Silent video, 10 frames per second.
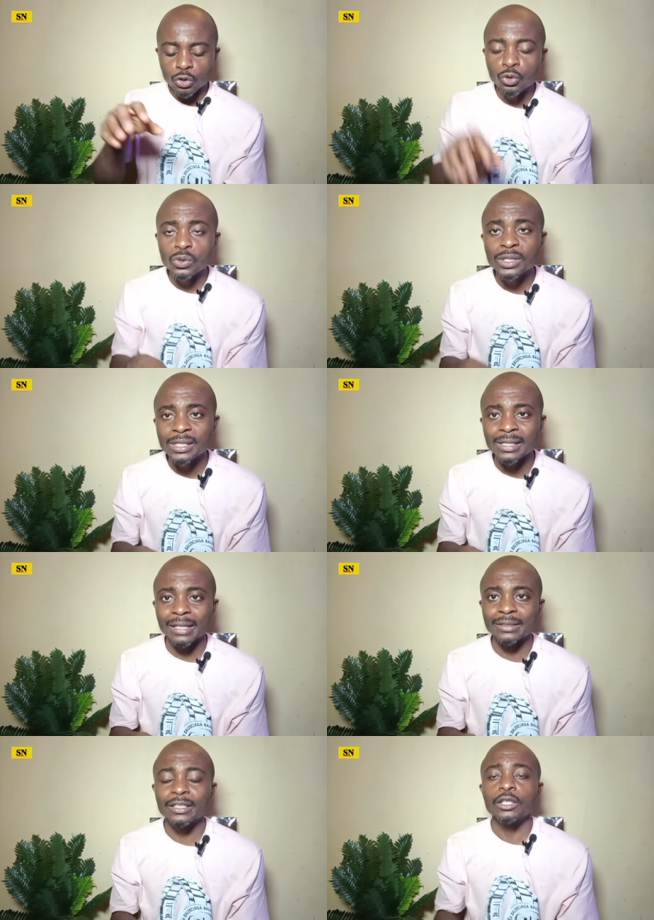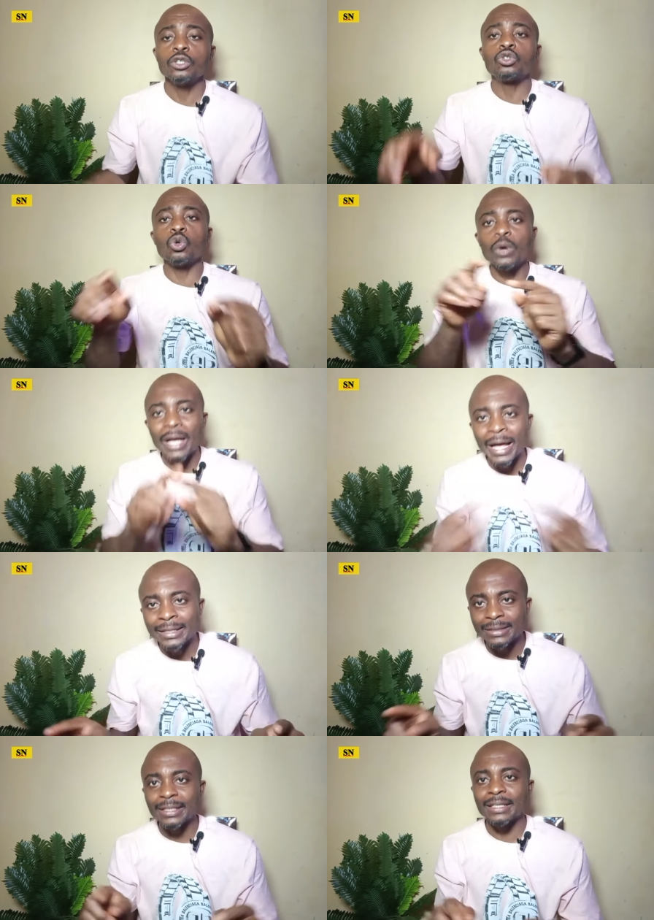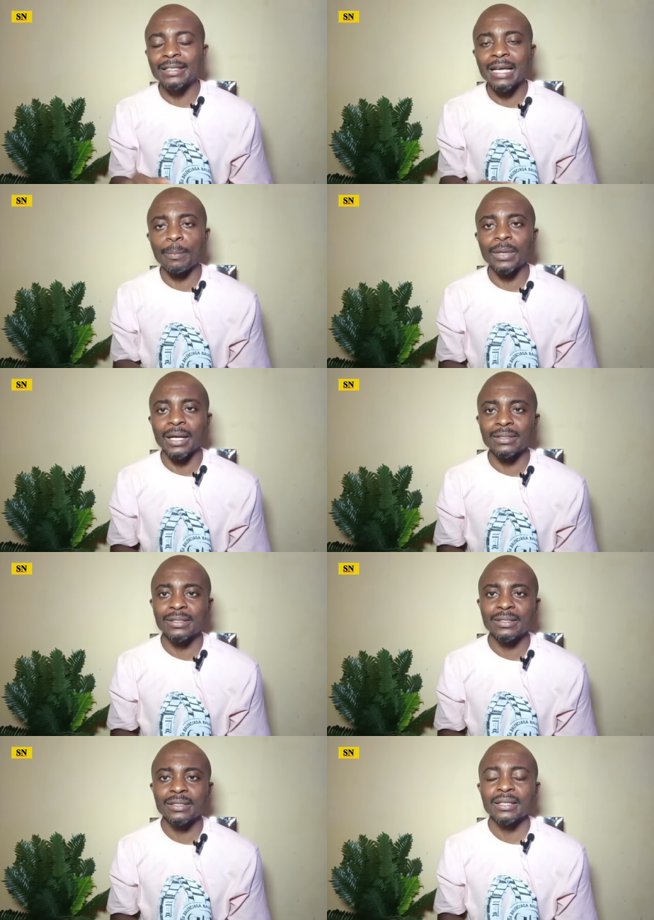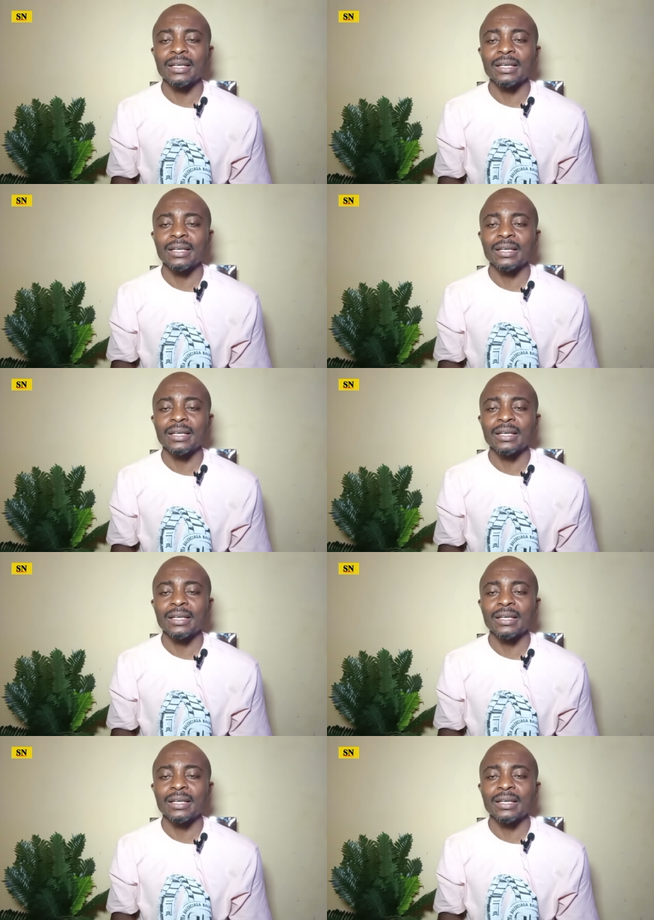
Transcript: Use this sand to end their plans